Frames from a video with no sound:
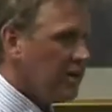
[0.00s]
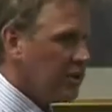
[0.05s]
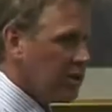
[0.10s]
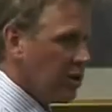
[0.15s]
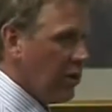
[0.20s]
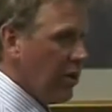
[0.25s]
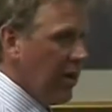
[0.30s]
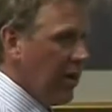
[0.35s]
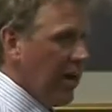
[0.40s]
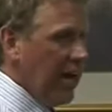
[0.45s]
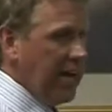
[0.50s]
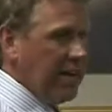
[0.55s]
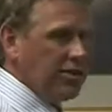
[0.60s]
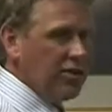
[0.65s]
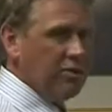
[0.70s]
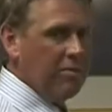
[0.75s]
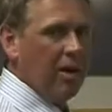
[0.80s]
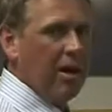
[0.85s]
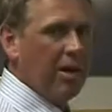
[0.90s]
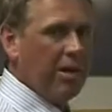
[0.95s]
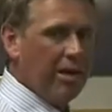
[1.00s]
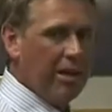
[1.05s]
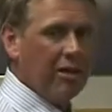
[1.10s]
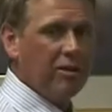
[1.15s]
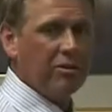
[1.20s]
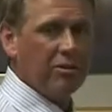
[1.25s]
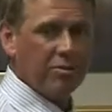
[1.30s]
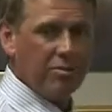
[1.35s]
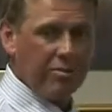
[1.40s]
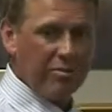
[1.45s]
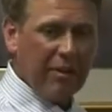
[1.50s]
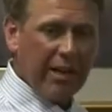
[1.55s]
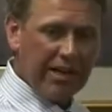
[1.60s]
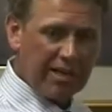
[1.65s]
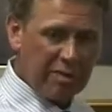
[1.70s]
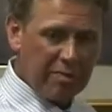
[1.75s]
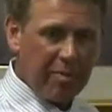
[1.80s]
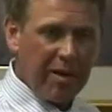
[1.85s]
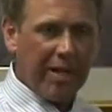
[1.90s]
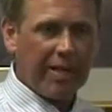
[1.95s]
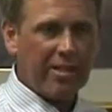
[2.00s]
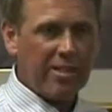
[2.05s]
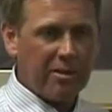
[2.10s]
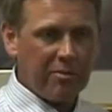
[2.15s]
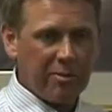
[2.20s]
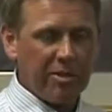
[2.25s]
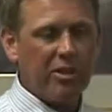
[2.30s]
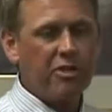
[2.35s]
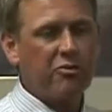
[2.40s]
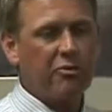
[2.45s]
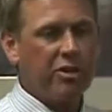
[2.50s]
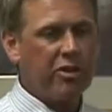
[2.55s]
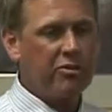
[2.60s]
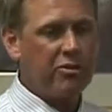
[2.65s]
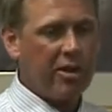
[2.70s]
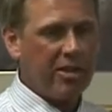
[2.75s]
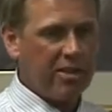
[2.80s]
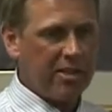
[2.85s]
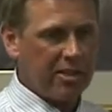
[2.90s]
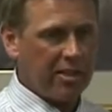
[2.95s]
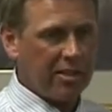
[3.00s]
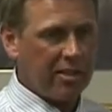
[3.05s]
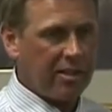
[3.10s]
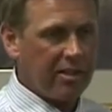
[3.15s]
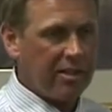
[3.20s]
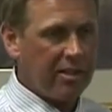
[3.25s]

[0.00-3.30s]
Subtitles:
So as your body heals, expect some of this retracing.